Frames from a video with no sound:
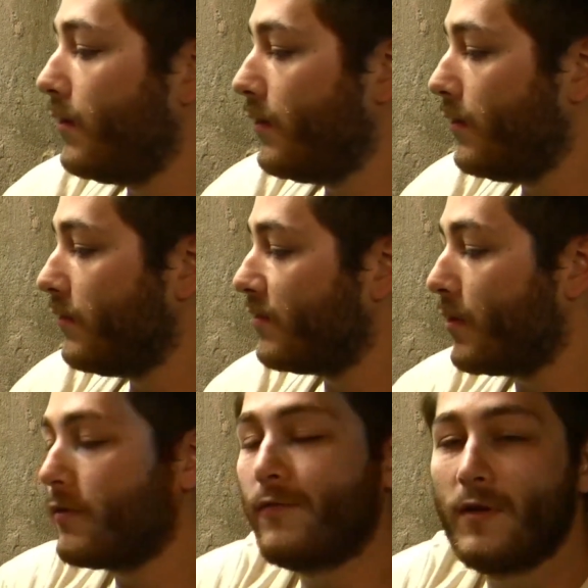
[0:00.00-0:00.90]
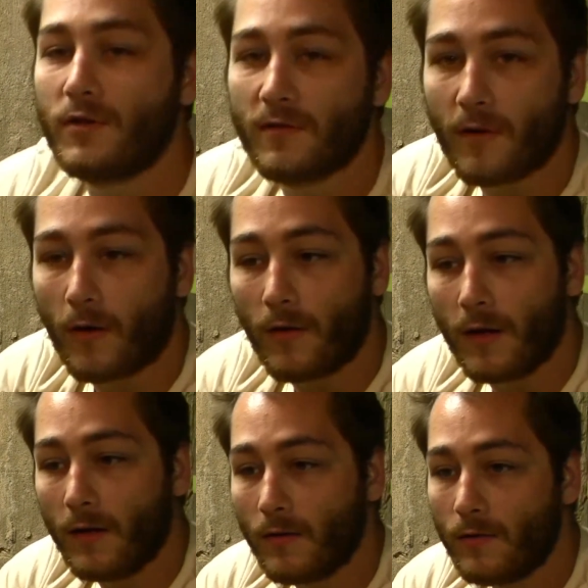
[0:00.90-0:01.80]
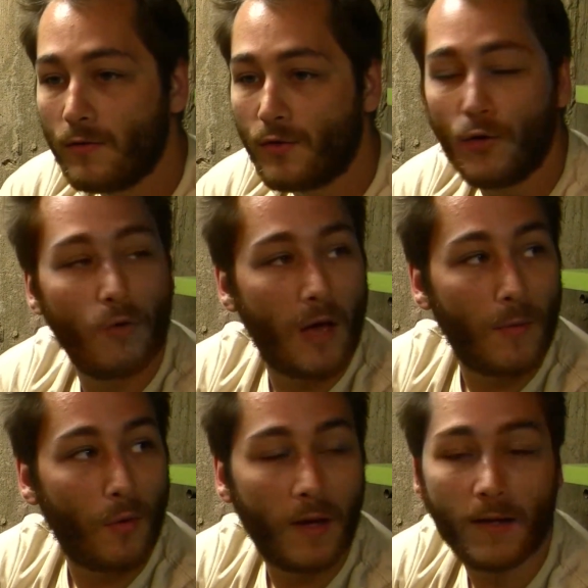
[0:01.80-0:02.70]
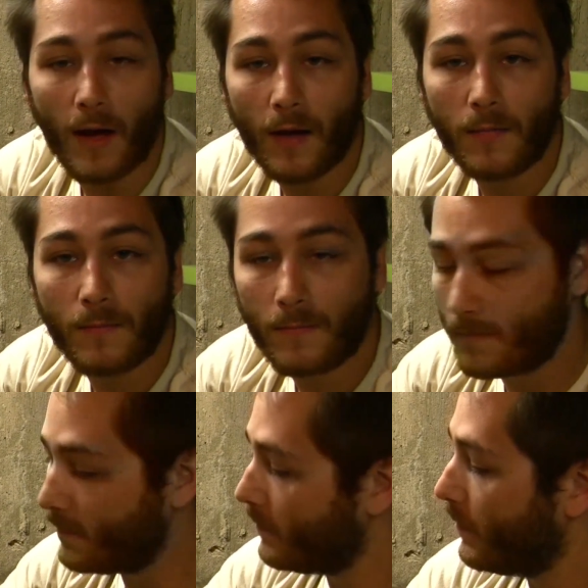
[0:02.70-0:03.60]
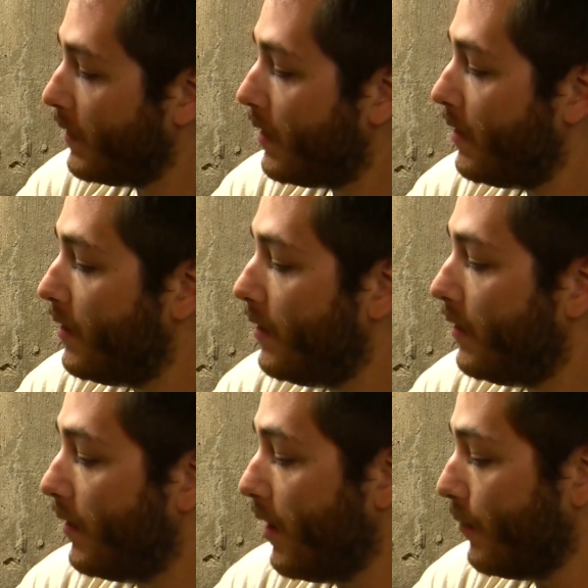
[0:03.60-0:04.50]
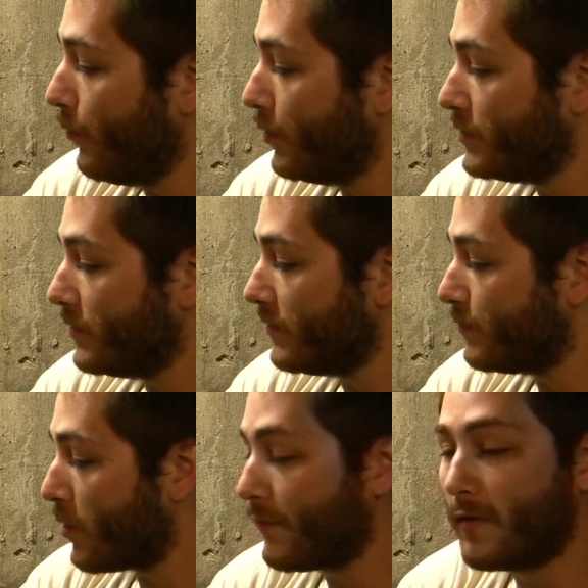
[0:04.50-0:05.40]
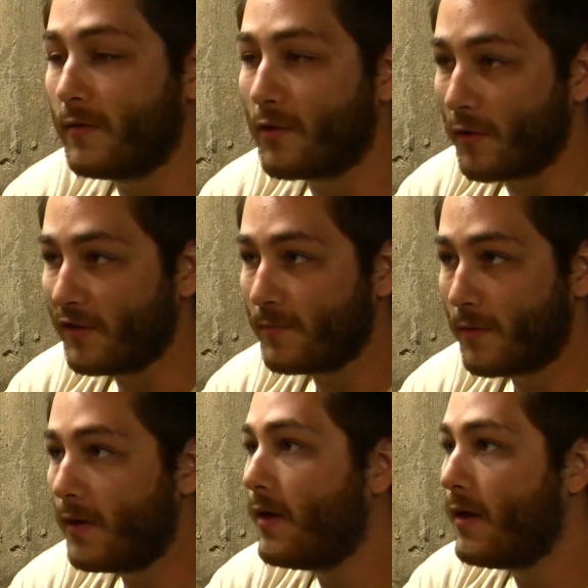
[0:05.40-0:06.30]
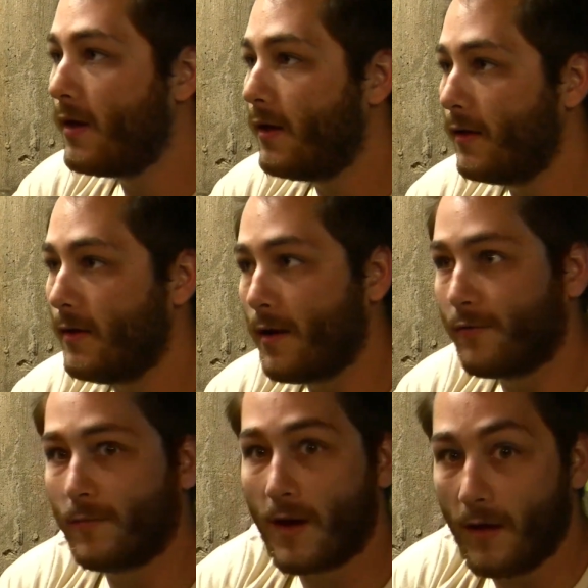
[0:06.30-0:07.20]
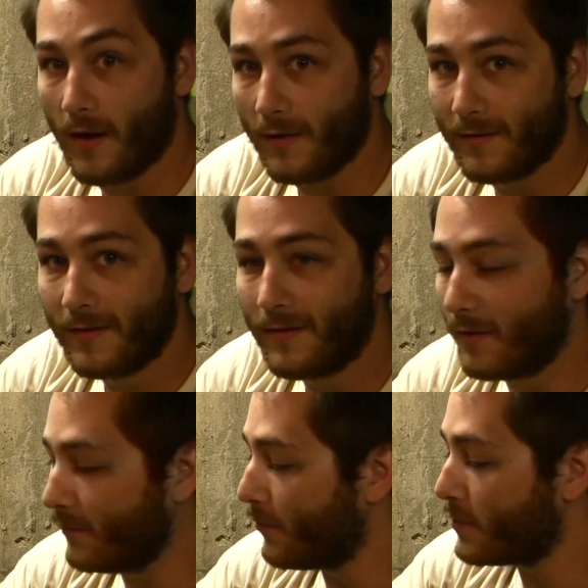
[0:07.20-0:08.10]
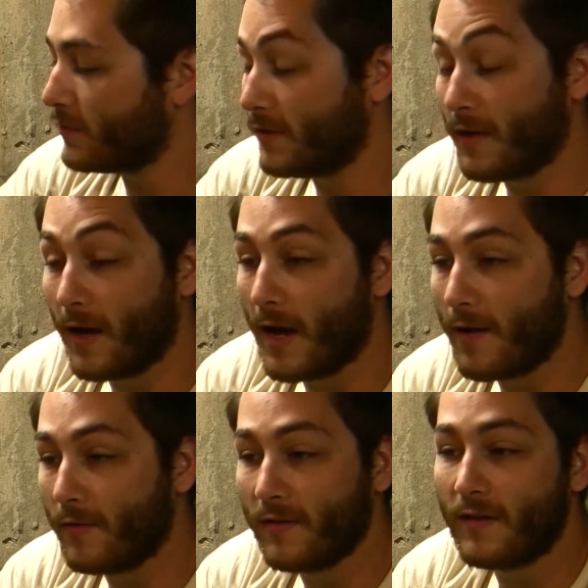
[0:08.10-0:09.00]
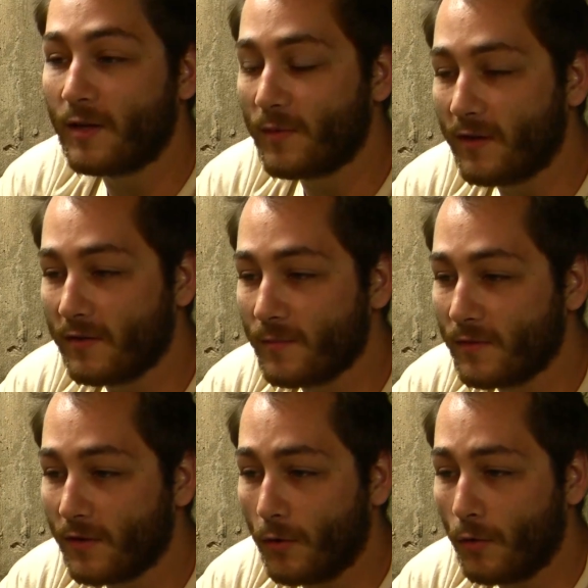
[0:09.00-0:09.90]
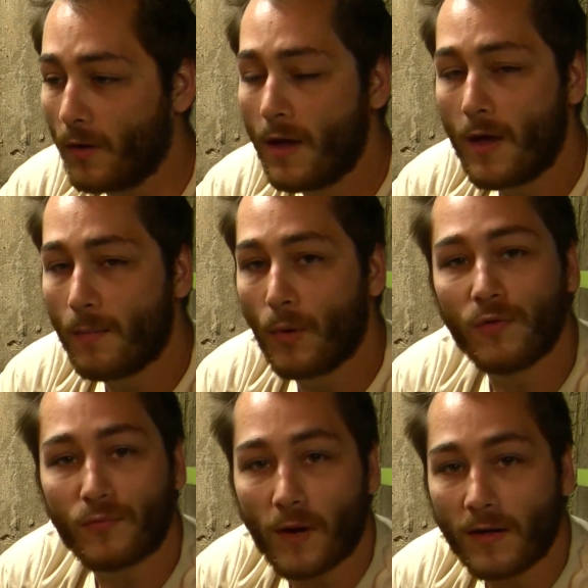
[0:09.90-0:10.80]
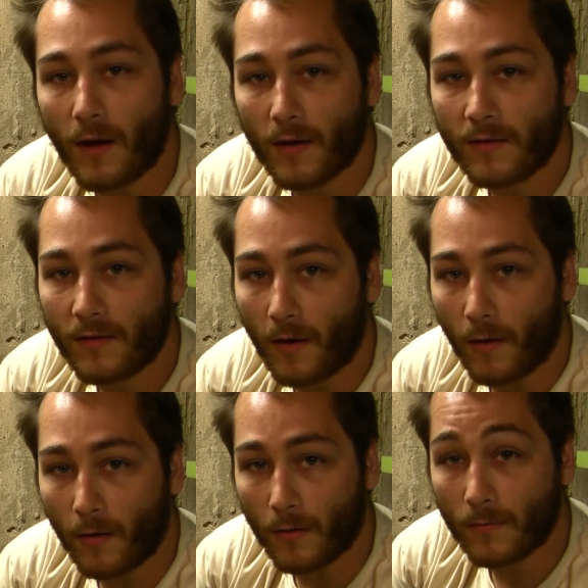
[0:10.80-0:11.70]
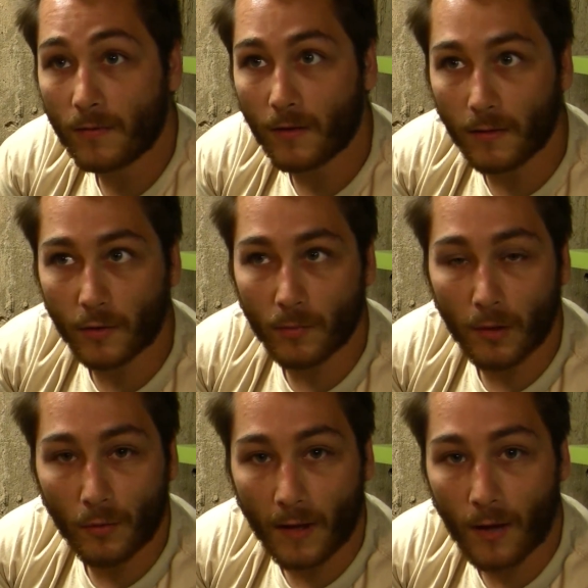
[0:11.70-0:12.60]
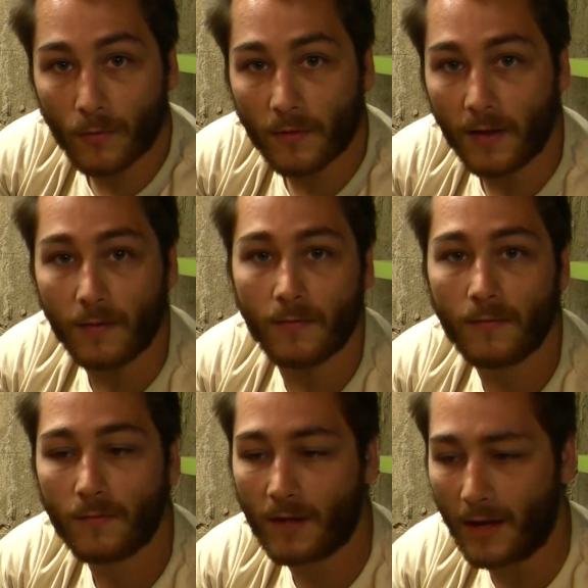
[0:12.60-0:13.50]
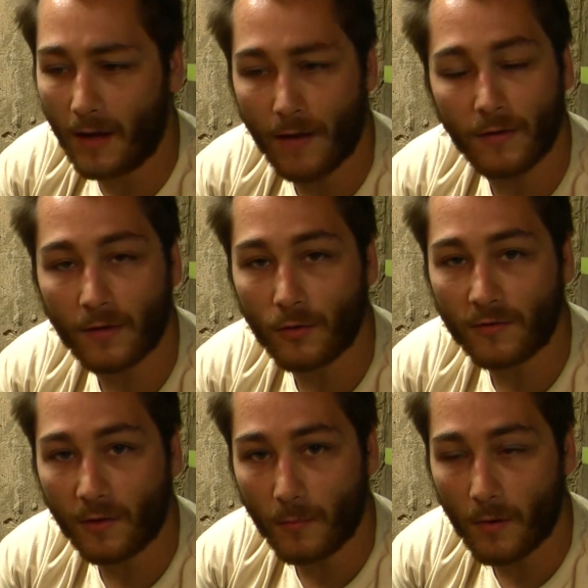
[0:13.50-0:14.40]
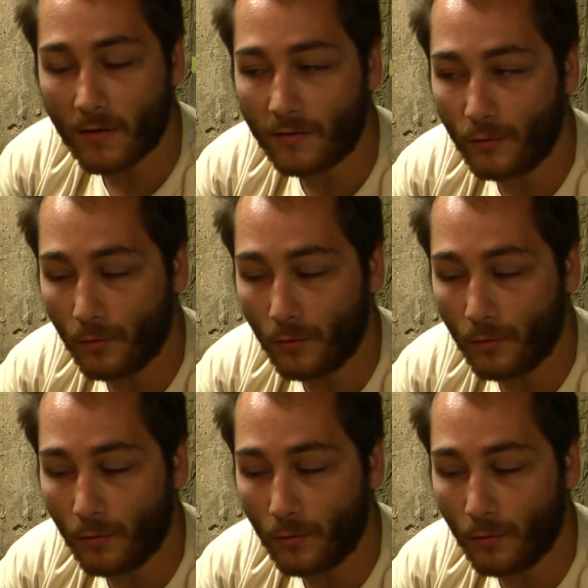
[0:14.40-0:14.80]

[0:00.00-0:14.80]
Some other features are a two M O A dot, um, which is perfectly crisp. Not for my eyes, unfortunately. I have an astigmatism, so most red dots are a little blown out. They kind of have like a little sunburst to them.